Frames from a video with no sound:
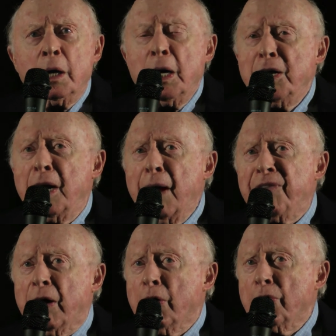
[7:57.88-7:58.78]
He
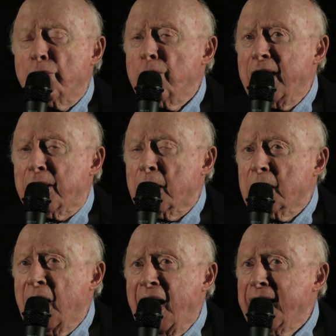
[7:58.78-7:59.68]
never read a
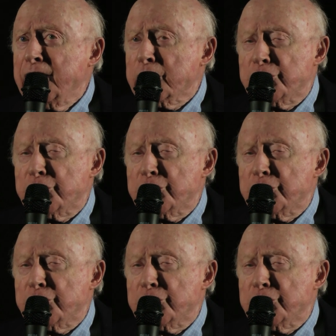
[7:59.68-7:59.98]
line in